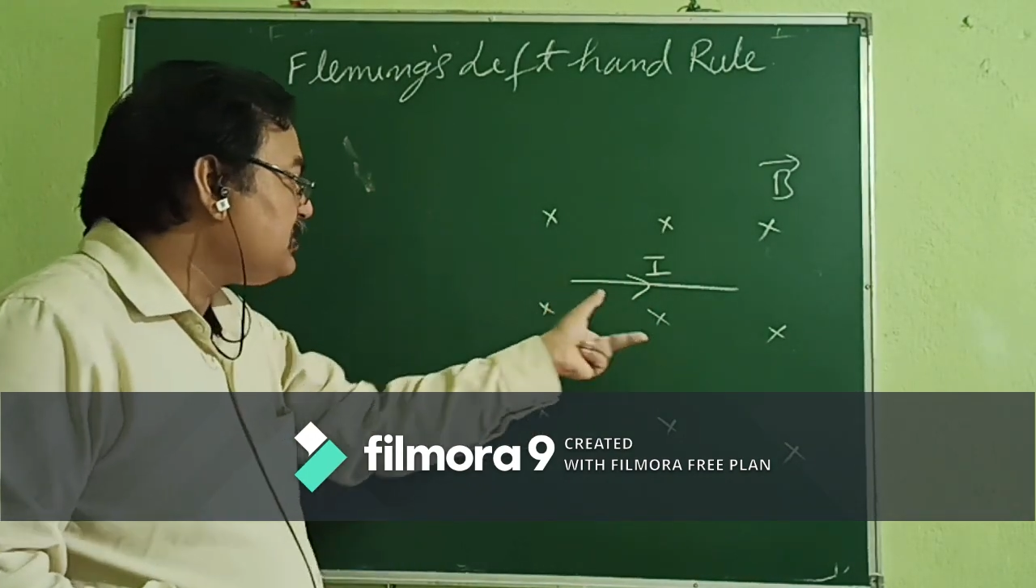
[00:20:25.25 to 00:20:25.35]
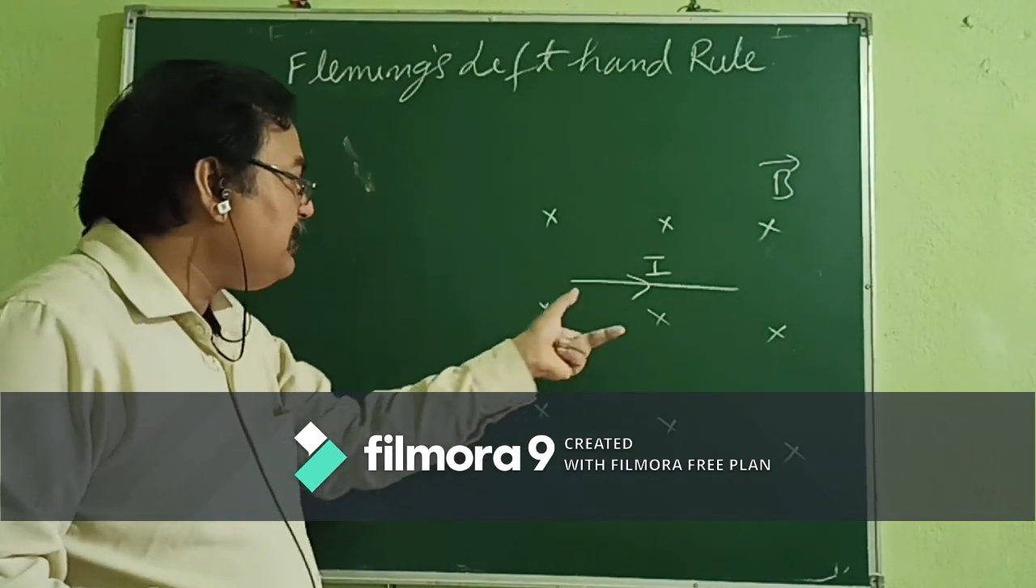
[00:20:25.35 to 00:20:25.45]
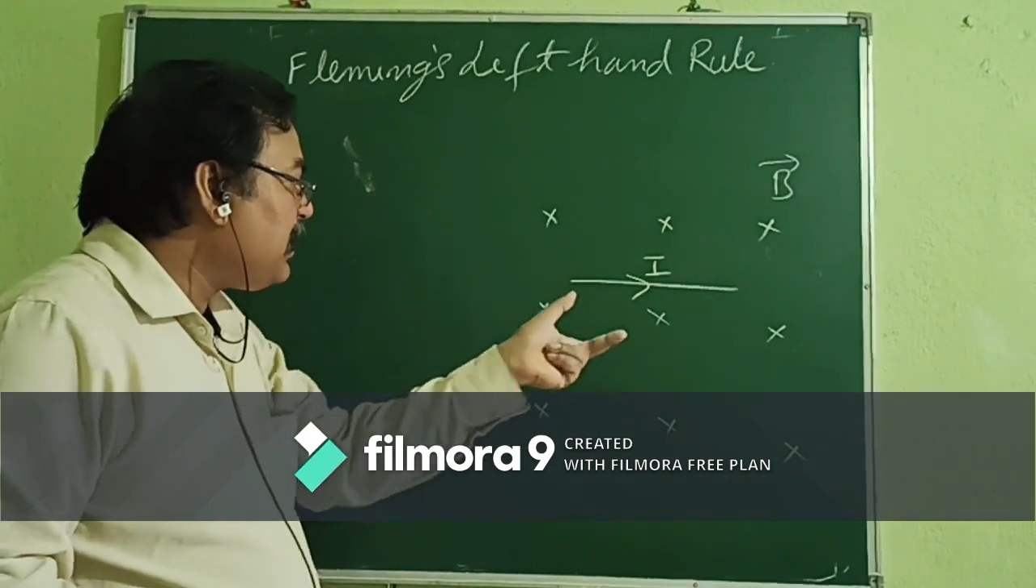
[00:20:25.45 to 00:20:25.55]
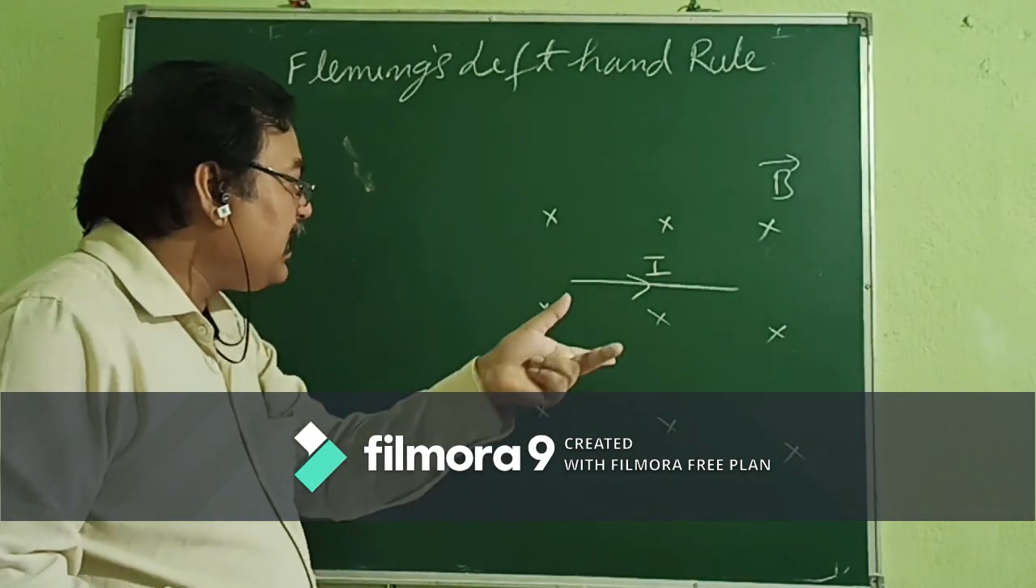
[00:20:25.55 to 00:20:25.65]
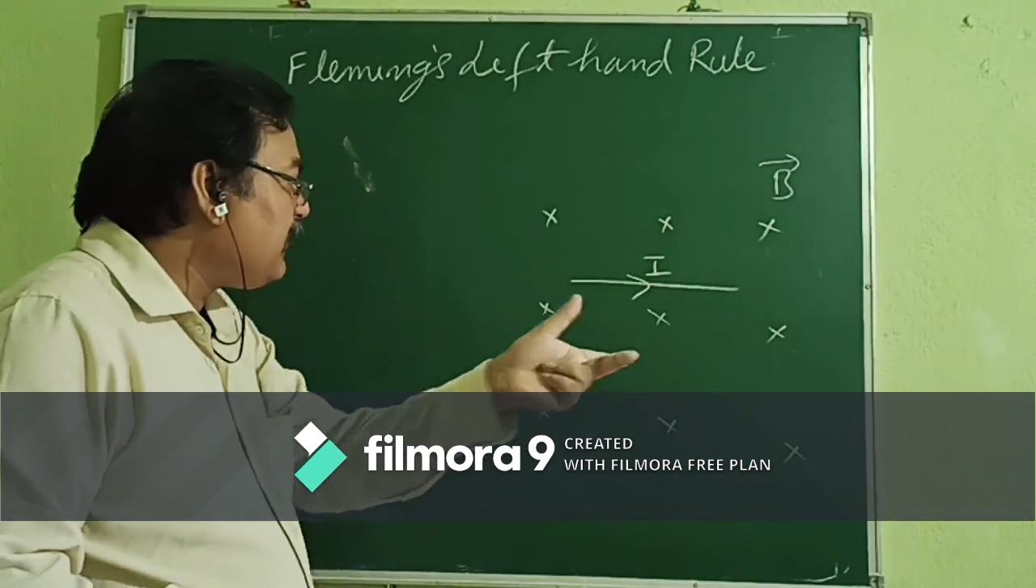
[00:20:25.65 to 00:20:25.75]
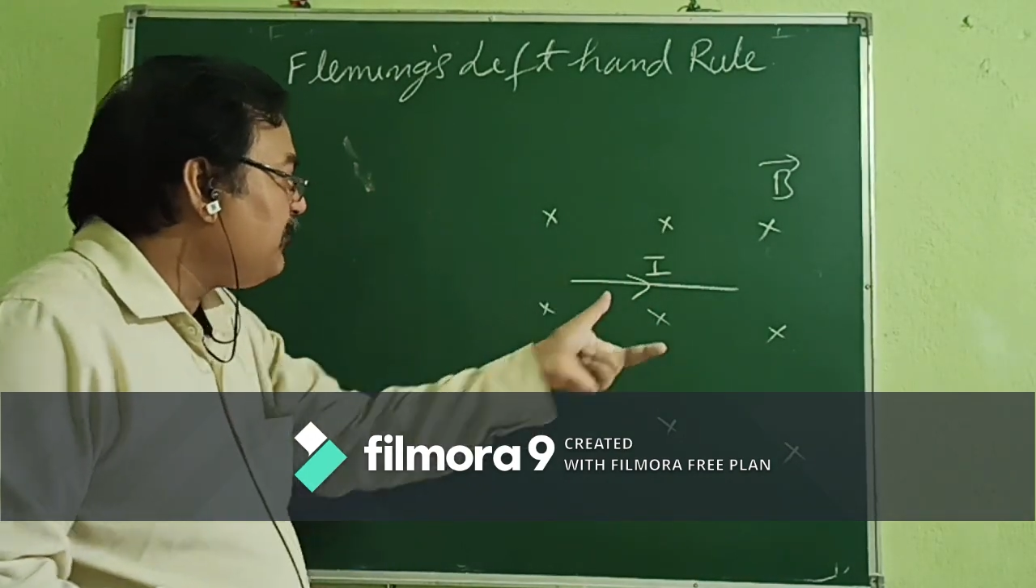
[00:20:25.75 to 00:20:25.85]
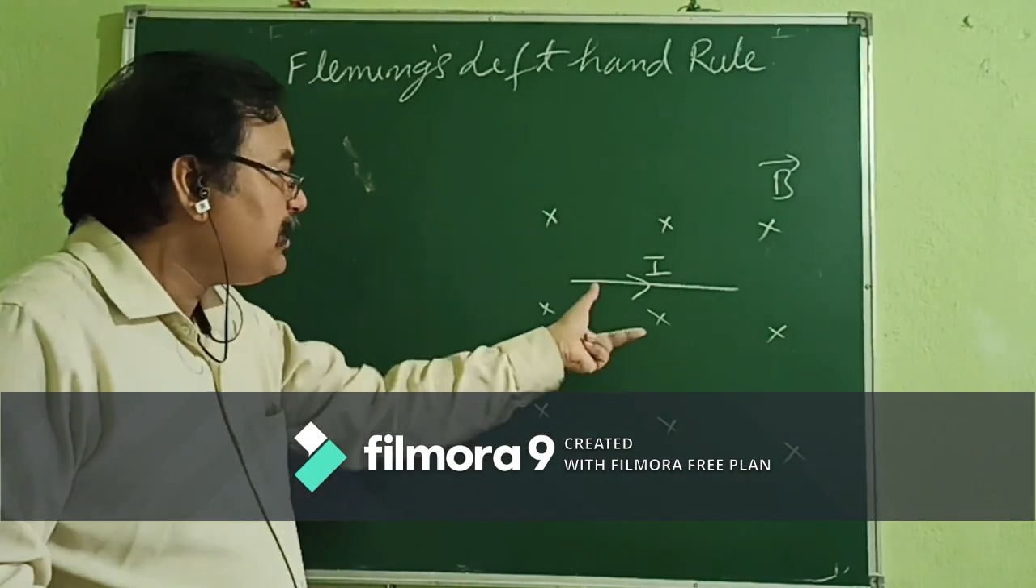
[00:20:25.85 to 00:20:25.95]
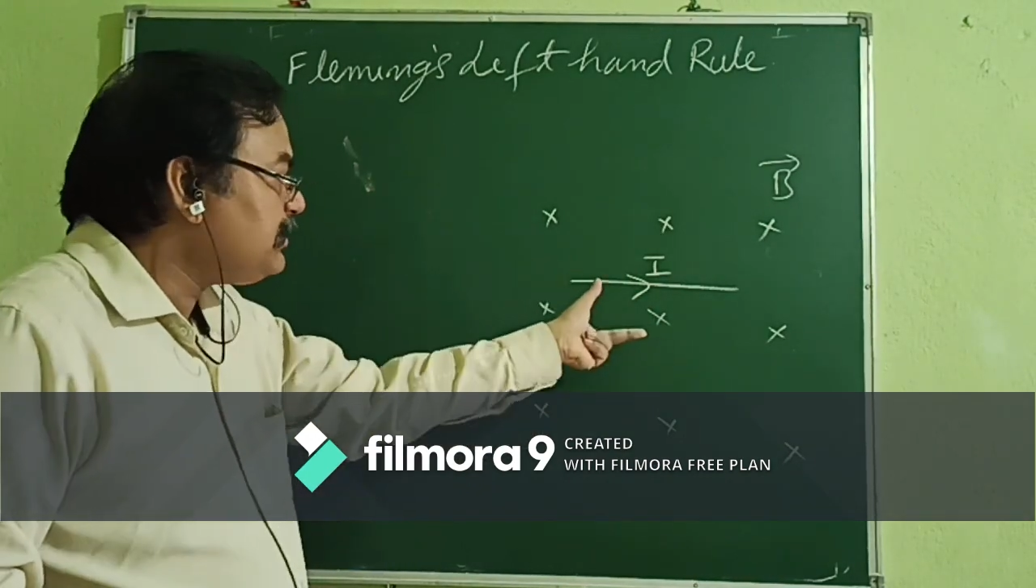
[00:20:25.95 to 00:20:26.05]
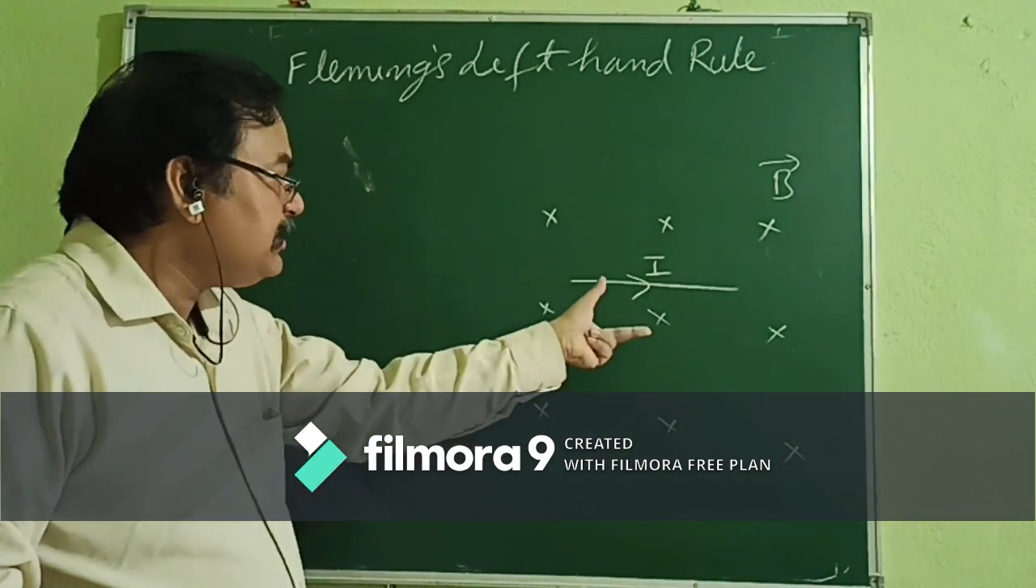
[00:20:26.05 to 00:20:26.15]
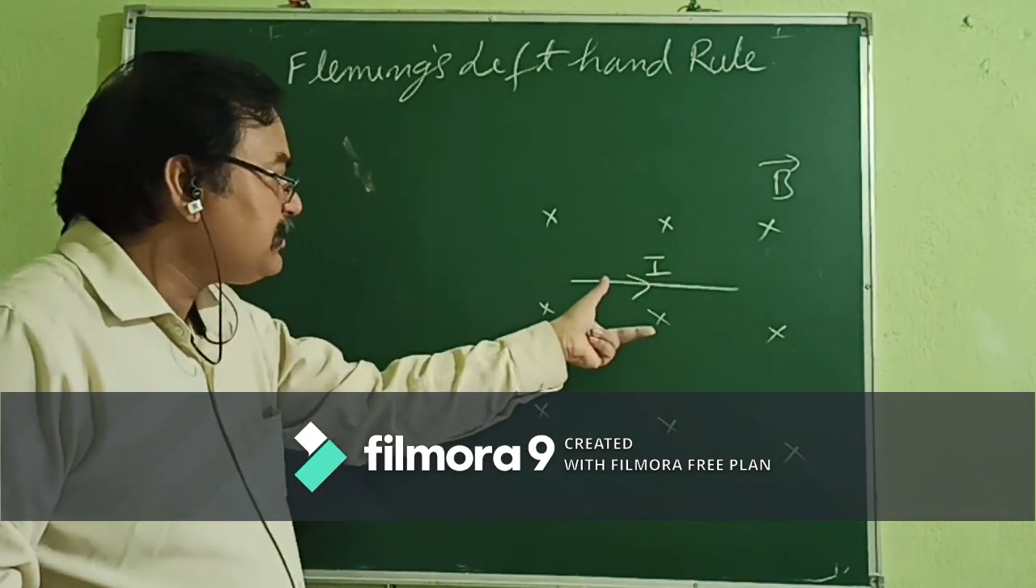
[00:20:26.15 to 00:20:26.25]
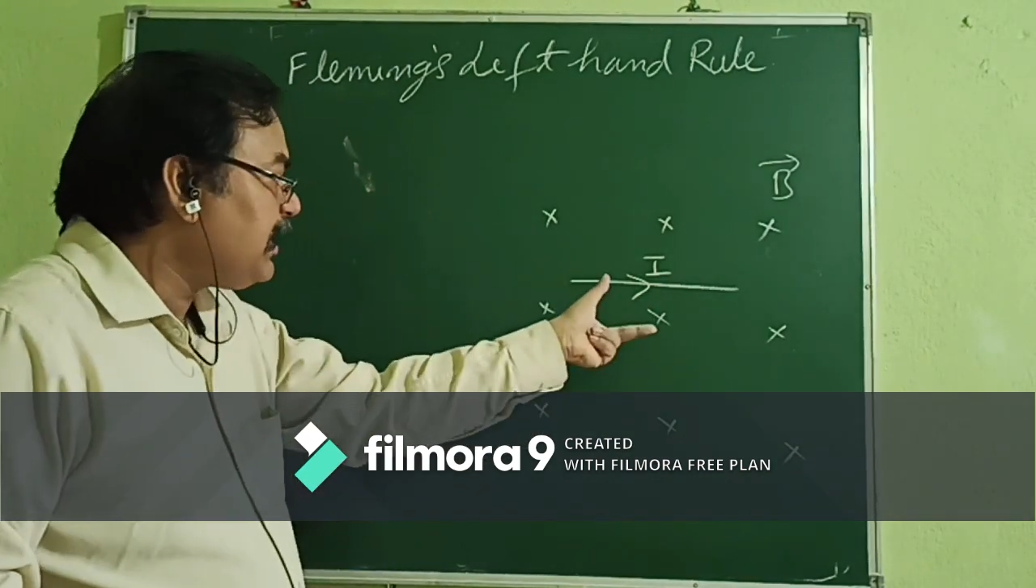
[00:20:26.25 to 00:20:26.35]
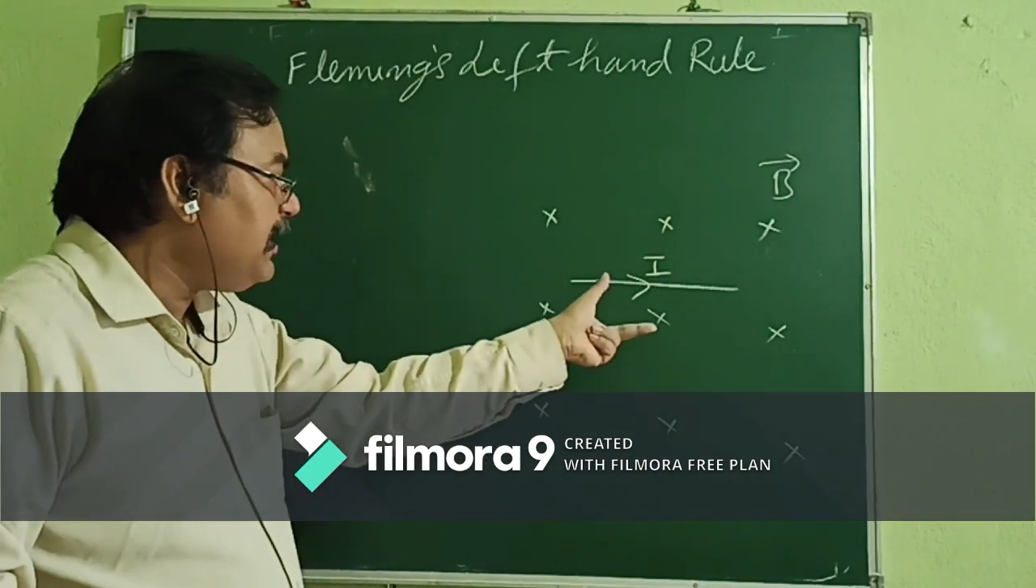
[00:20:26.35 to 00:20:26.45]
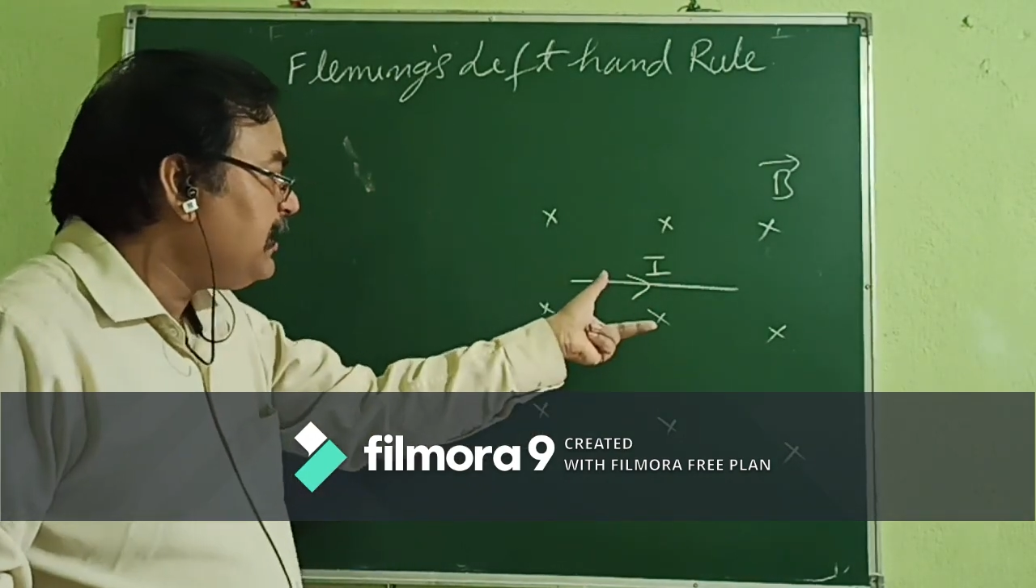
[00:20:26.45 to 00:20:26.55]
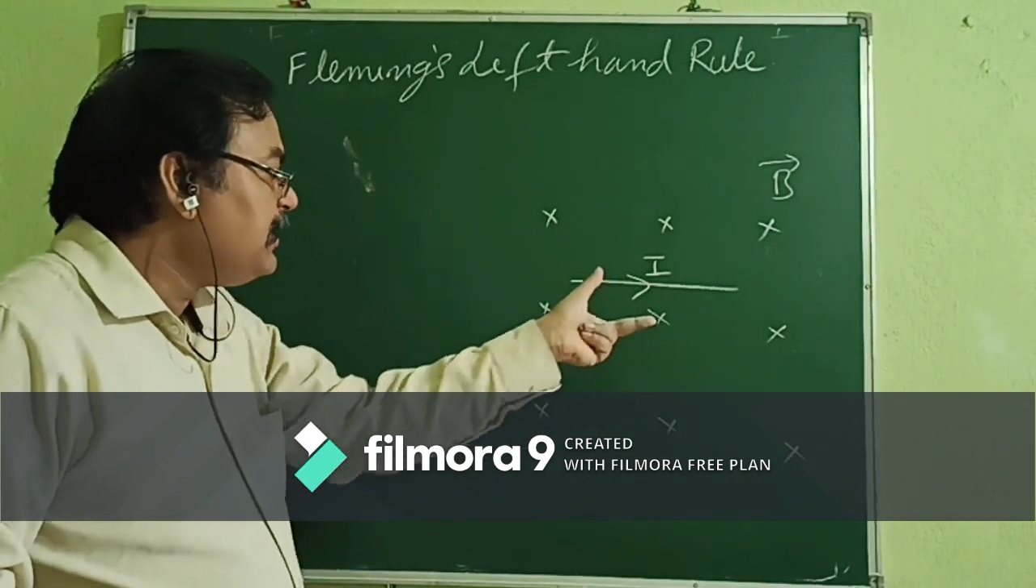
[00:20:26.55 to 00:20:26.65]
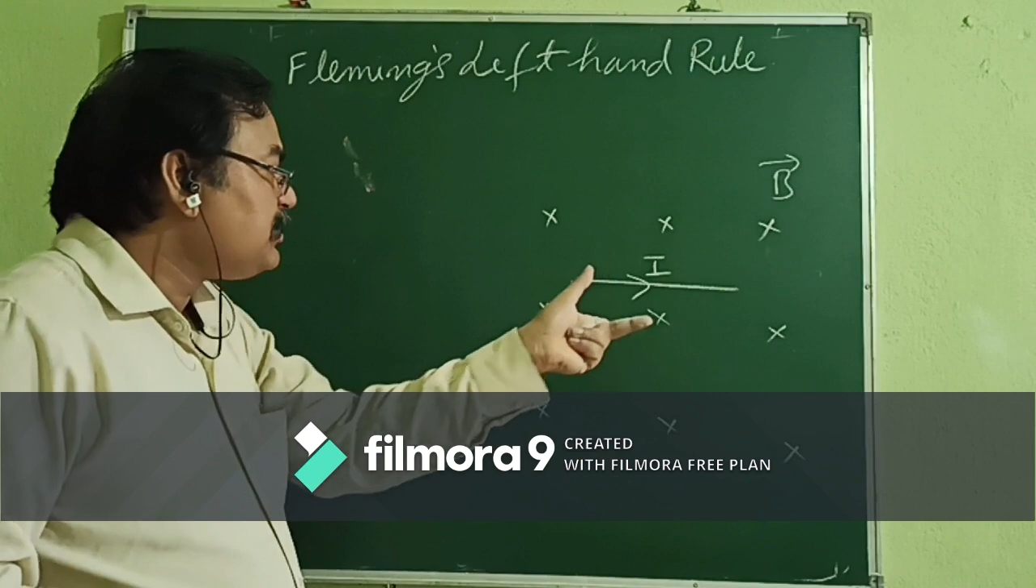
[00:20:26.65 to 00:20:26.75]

See, magnetic field is inside,